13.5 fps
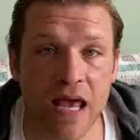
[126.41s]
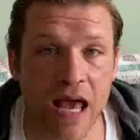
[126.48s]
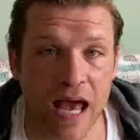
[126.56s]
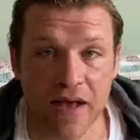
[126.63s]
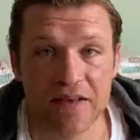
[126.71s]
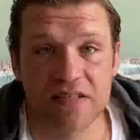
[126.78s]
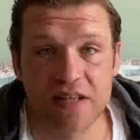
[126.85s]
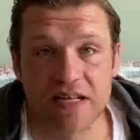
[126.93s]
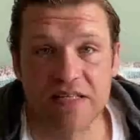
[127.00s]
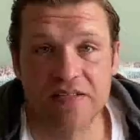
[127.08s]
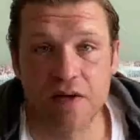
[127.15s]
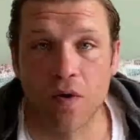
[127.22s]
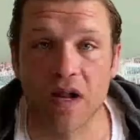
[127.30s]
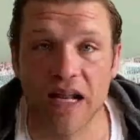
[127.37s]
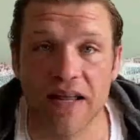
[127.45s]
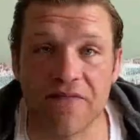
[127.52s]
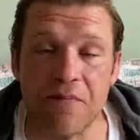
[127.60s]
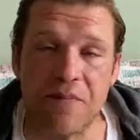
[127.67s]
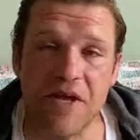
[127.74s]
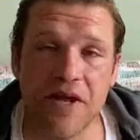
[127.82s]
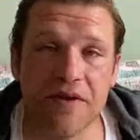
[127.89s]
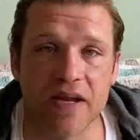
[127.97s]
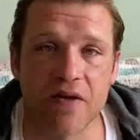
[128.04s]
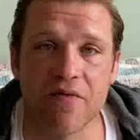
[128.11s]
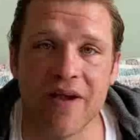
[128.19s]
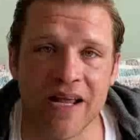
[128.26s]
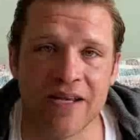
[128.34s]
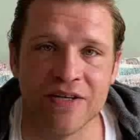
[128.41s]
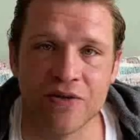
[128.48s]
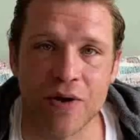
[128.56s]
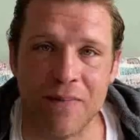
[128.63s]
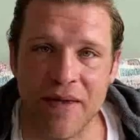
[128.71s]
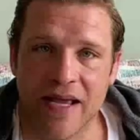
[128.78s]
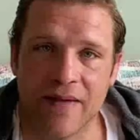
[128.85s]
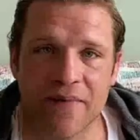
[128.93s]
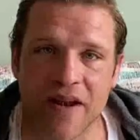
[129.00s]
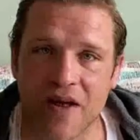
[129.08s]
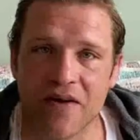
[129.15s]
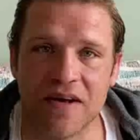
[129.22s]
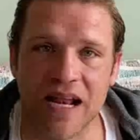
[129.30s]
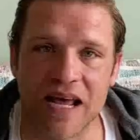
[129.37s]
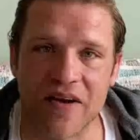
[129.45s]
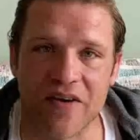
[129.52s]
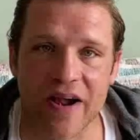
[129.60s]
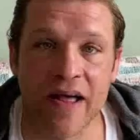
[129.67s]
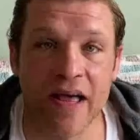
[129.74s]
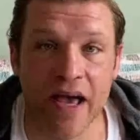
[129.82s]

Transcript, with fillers: Outside of school, I live in Bude and I really enjoy being in my local area.